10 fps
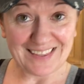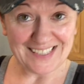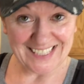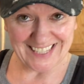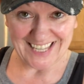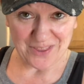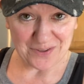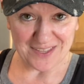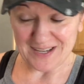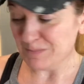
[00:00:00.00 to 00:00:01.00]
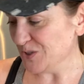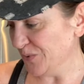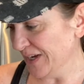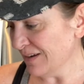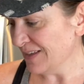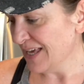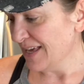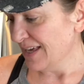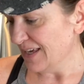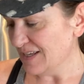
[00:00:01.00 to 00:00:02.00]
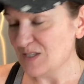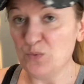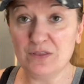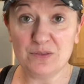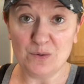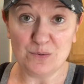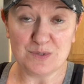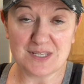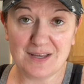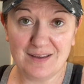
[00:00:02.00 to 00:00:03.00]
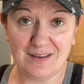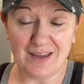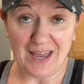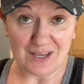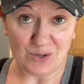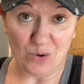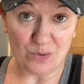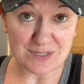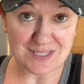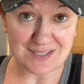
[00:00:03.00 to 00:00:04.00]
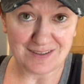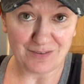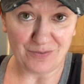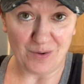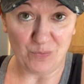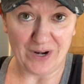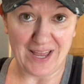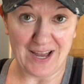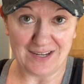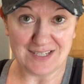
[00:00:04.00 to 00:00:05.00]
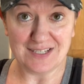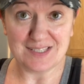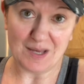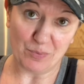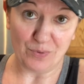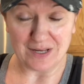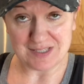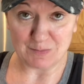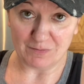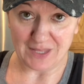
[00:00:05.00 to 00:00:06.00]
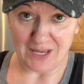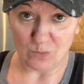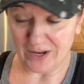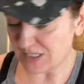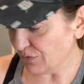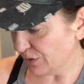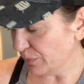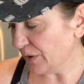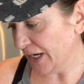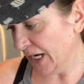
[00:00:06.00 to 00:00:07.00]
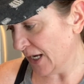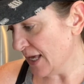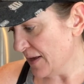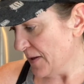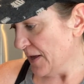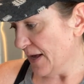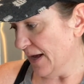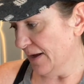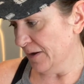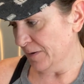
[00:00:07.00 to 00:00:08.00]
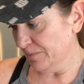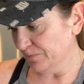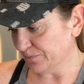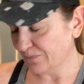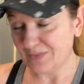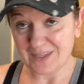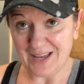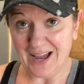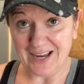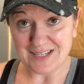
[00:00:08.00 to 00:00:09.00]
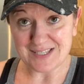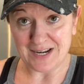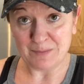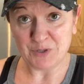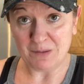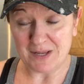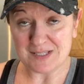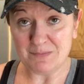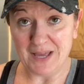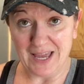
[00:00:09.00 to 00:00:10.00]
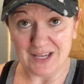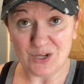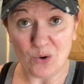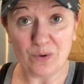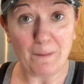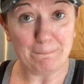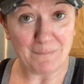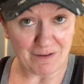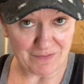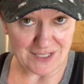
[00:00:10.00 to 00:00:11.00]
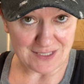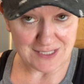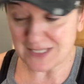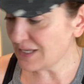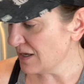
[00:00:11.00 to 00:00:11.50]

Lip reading: The other thing I'm doing is with those egg yolks from when I had to separate some of the egg whites for the pudding, I decided I'm gonna make some egg yolk muffins.